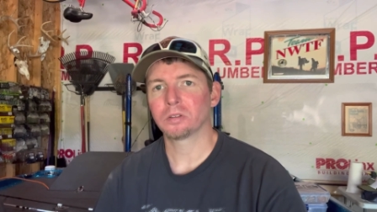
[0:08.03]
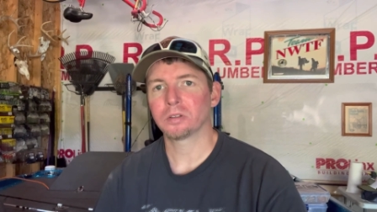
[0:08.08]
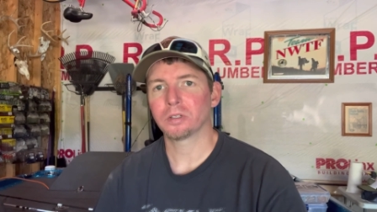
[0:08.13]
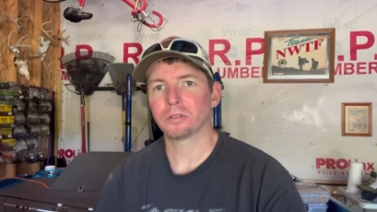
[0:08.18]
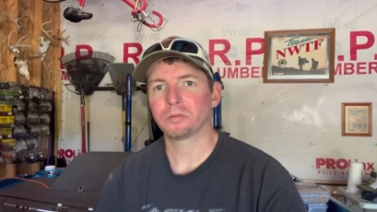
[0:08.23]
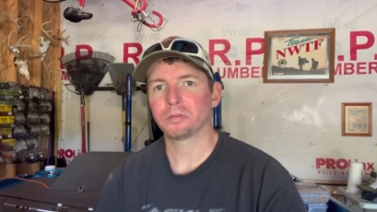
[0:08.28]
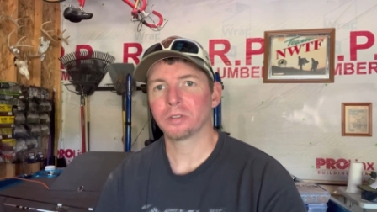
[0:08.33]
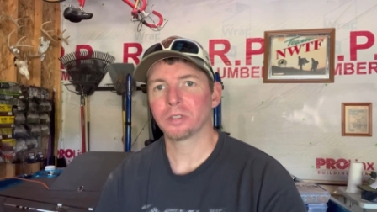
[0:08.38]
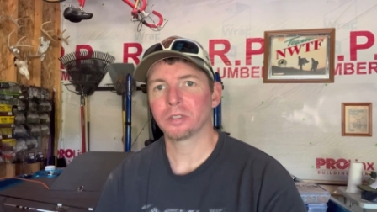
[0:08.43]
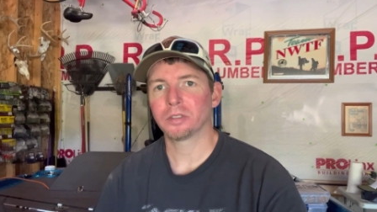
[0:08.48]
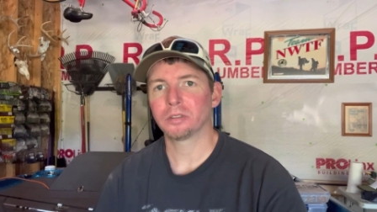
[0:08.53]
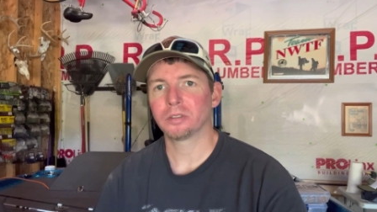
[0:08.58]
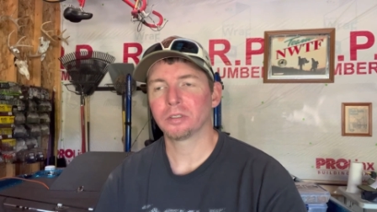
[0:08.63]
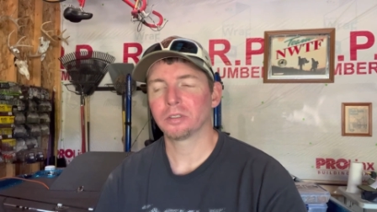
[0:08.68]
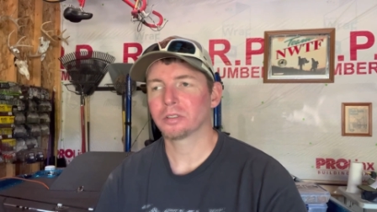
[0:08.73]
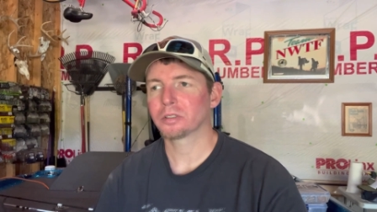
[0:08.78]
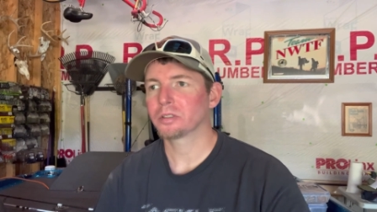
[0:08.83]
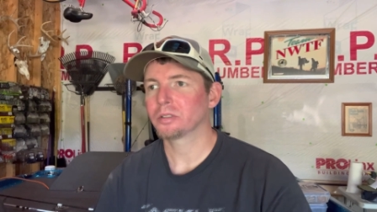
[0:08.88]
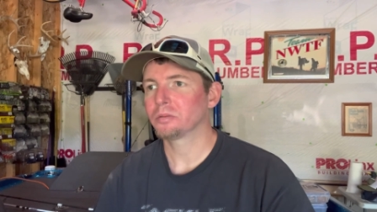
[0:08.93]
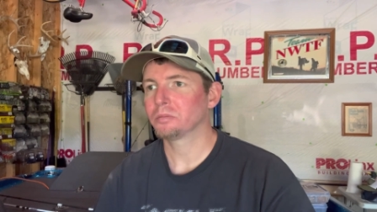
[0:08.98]
I figured
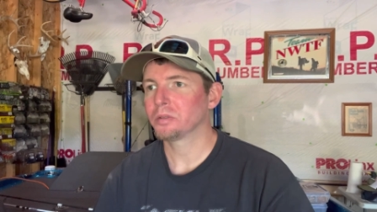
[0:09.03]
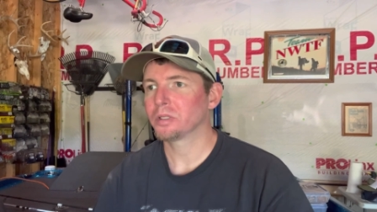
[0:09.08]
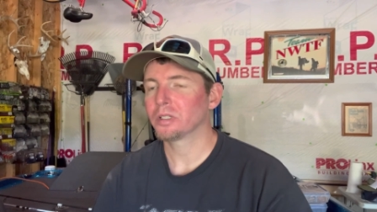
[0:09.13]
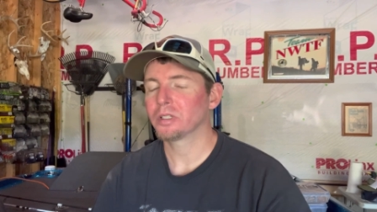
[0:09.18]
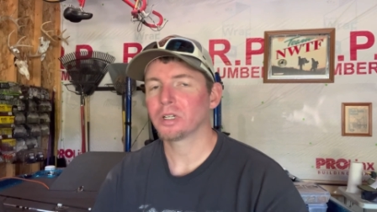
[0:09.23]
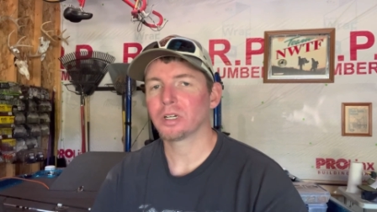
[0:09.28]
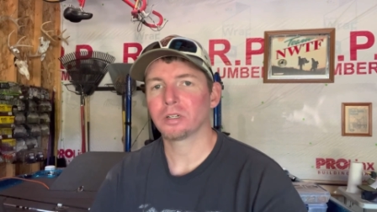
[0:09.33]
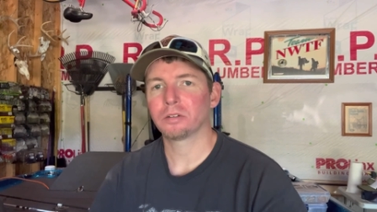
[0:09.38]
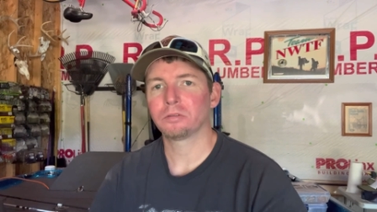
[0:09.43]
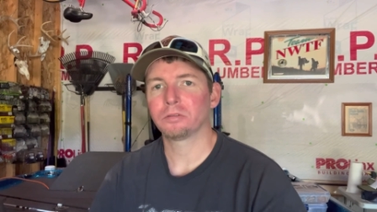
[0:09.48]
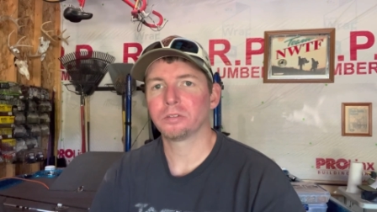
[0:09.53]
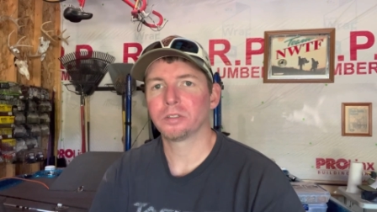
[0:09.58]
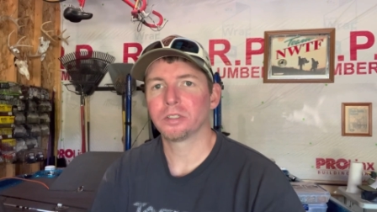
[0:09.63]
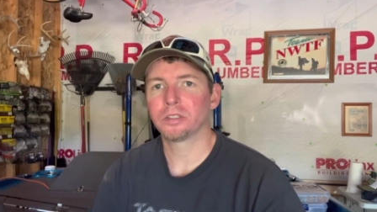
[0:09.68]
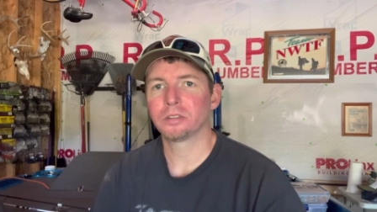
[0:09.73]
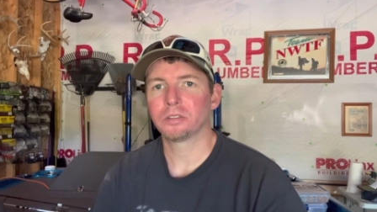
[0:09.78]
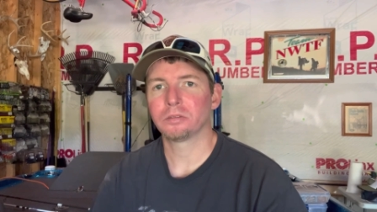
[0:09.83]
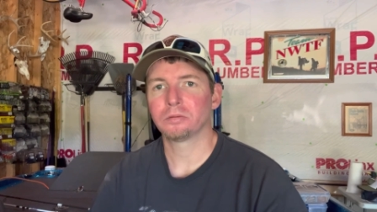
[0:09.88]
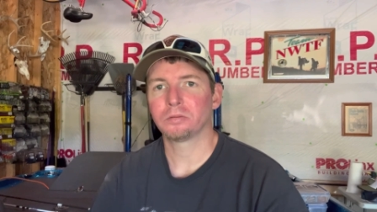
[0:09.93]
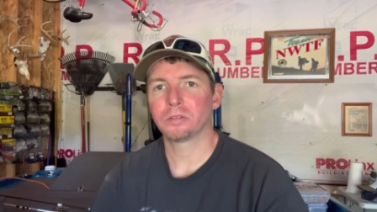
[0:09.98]
there's going to be a lot of
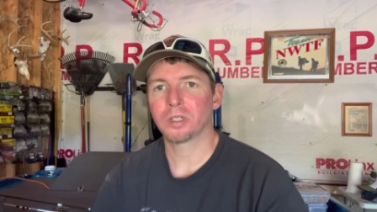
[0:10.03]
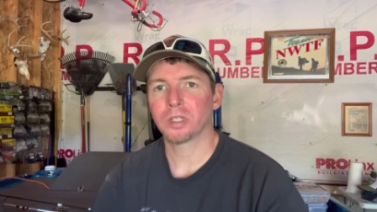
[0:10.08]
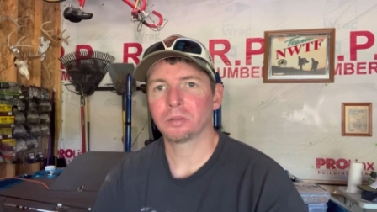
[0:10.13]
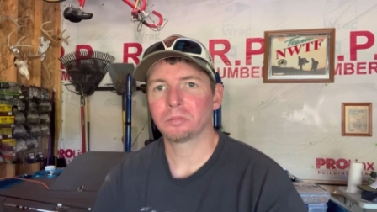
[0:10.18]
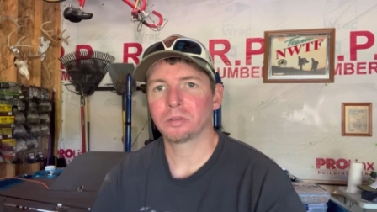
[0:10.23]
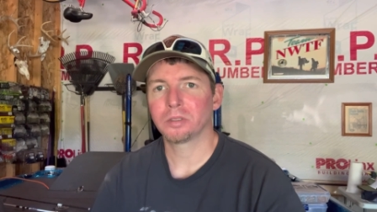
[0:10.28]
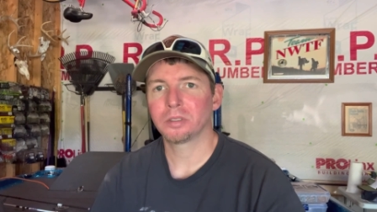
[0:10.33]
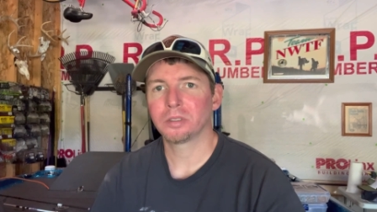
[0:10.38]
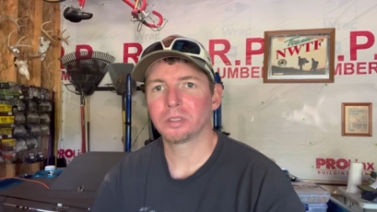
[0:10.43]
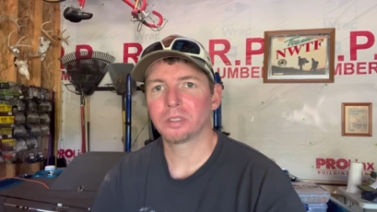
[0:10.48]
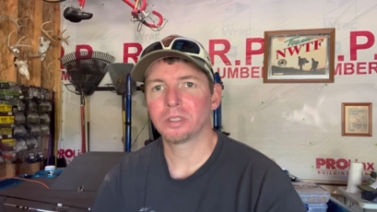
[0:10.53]
friends and families